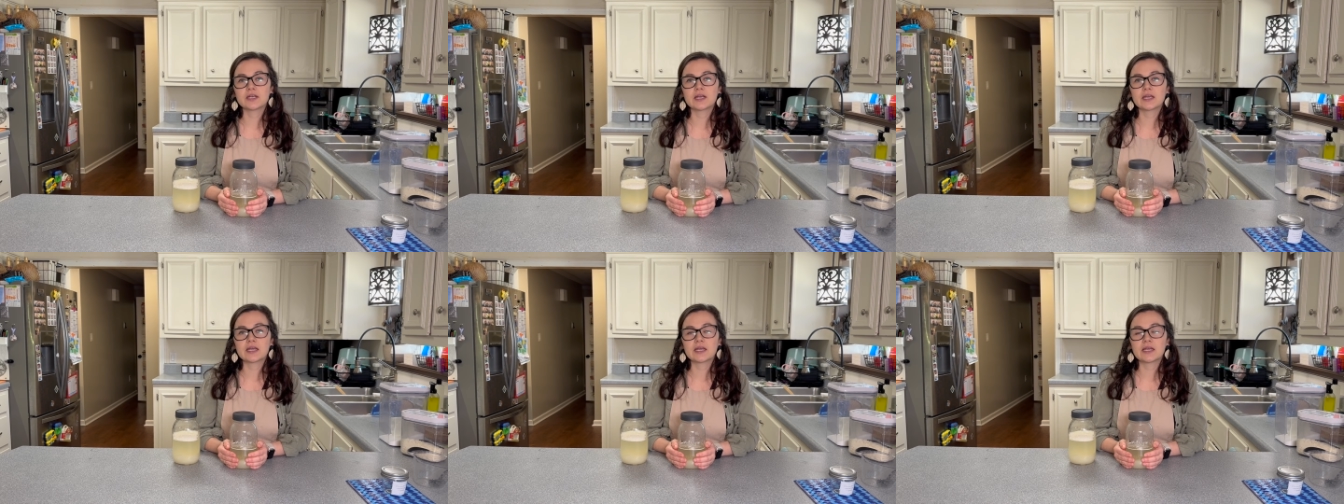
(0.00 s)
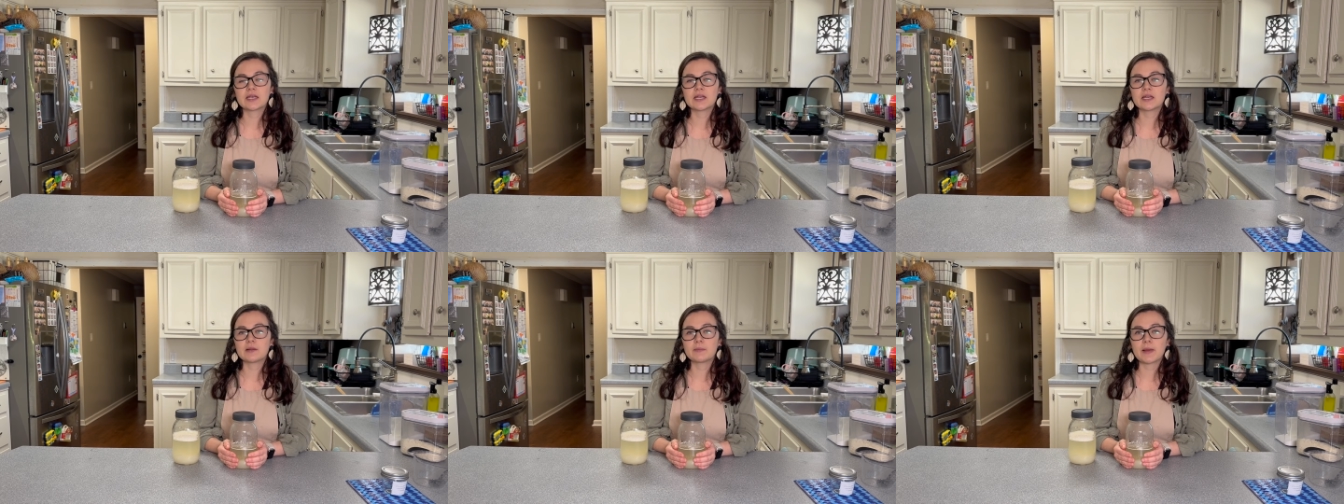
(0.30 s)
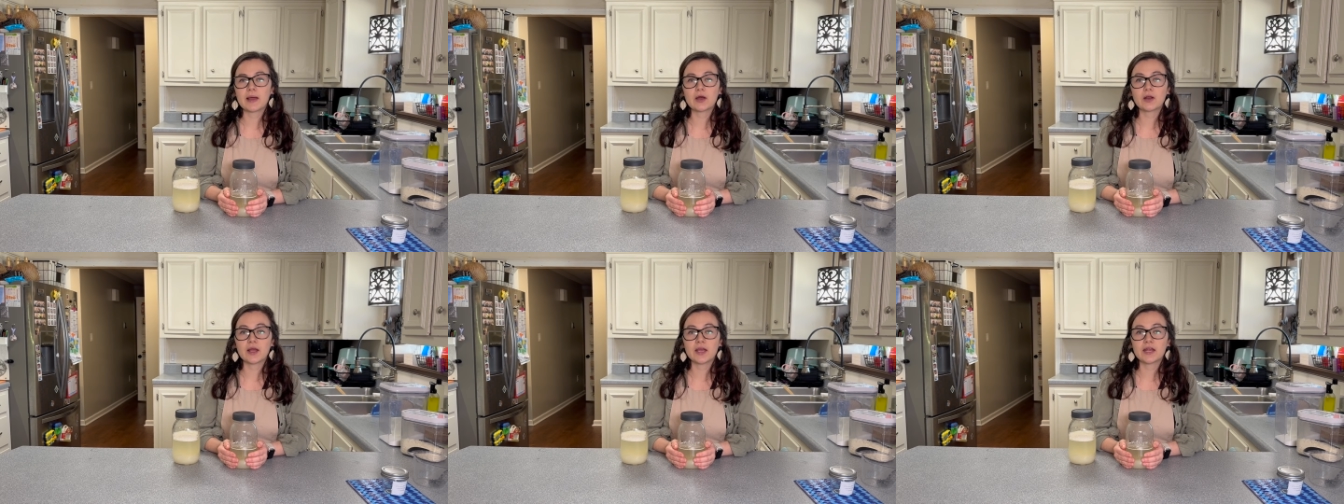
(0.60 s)
again in
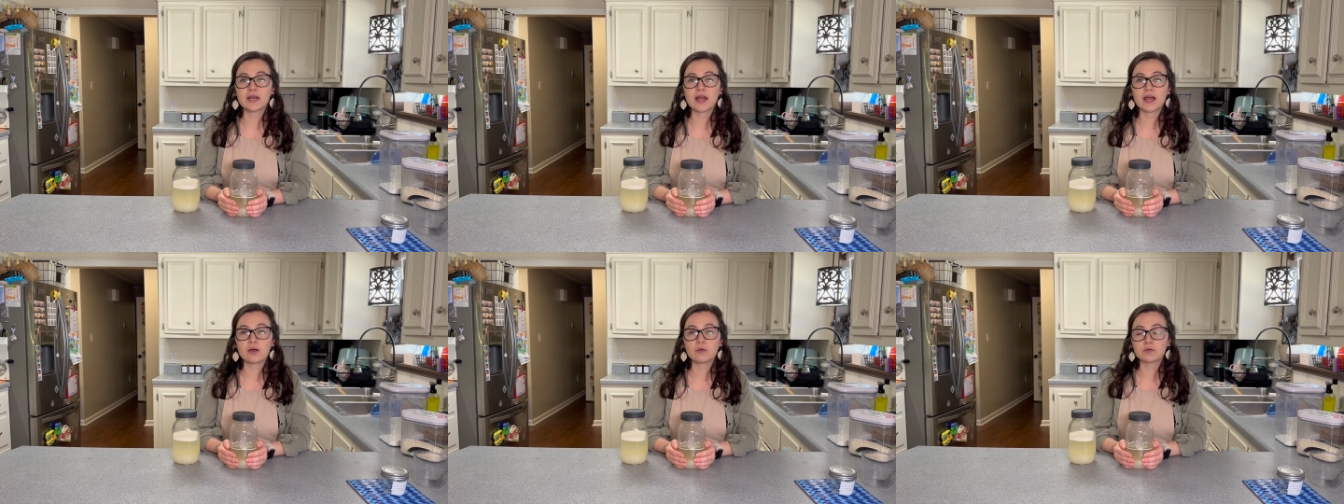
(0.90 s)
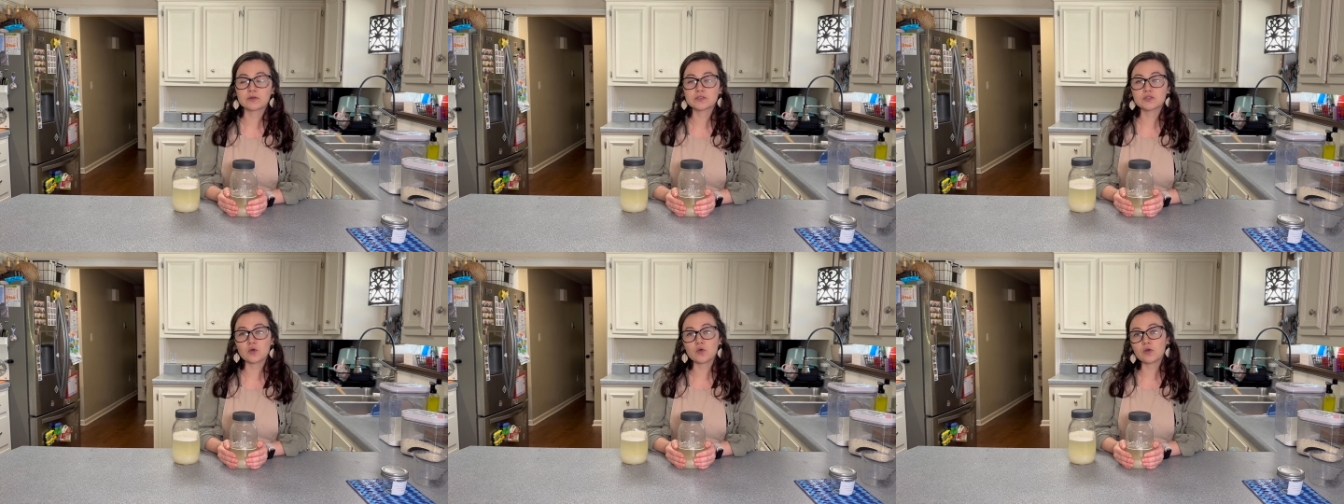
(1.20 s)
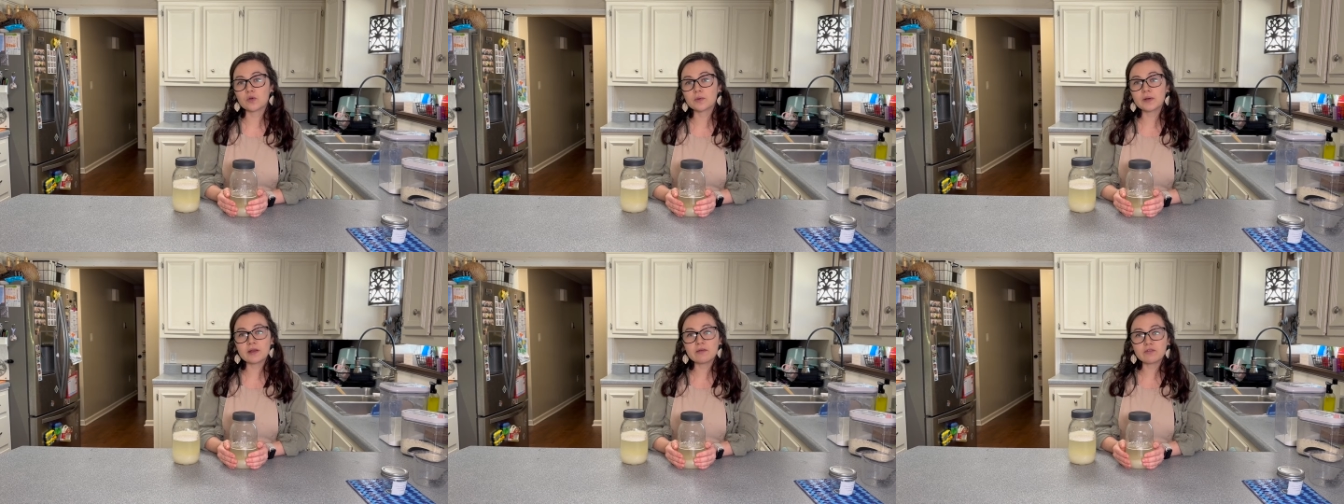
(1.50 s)
about 8 hours
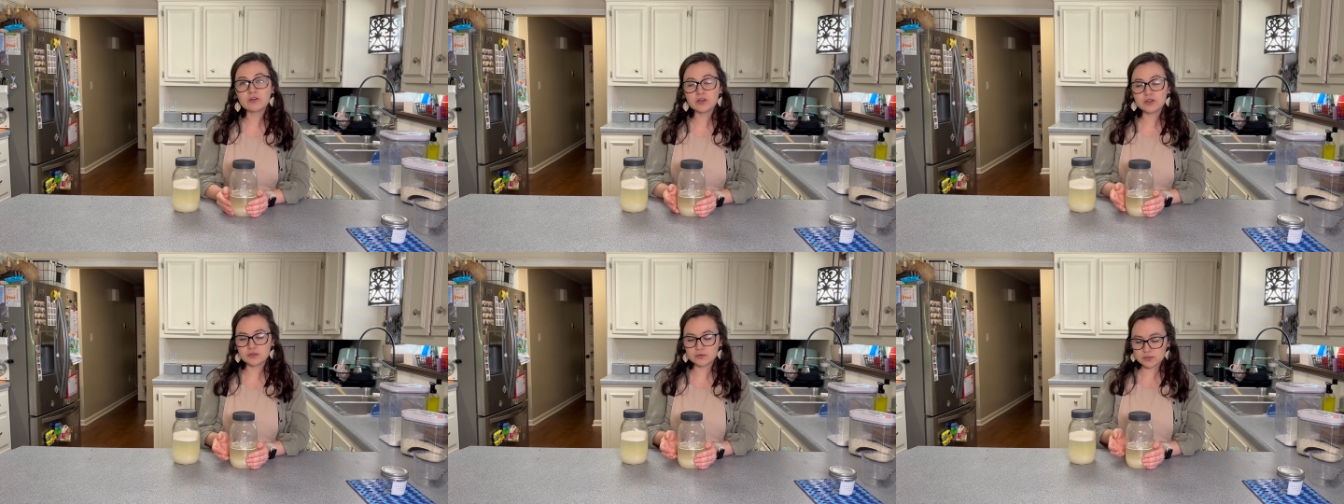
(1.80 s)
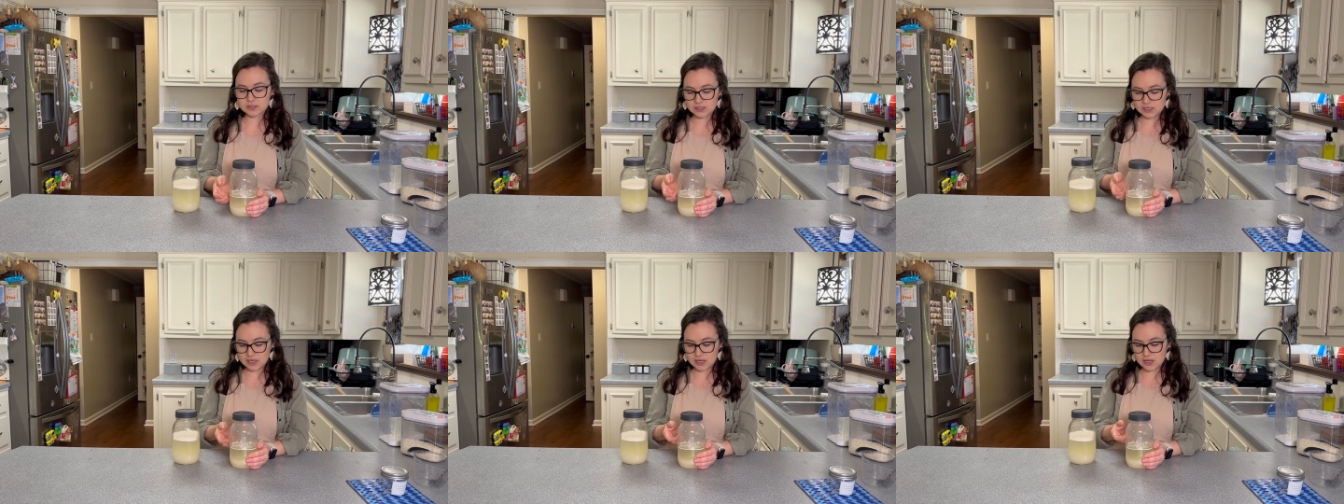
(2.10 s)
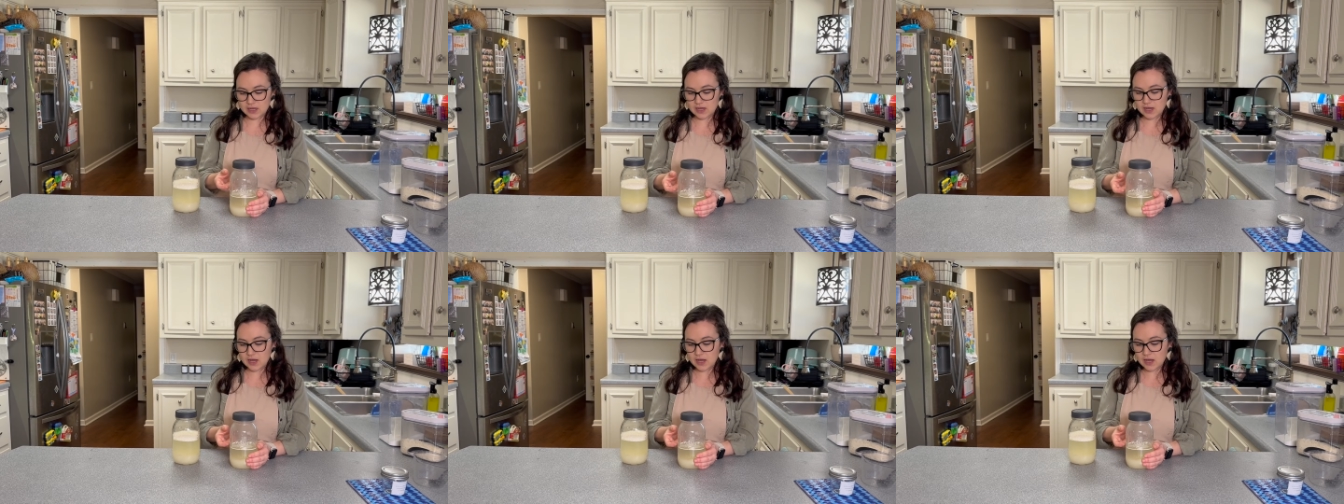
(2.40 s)
or whenever you see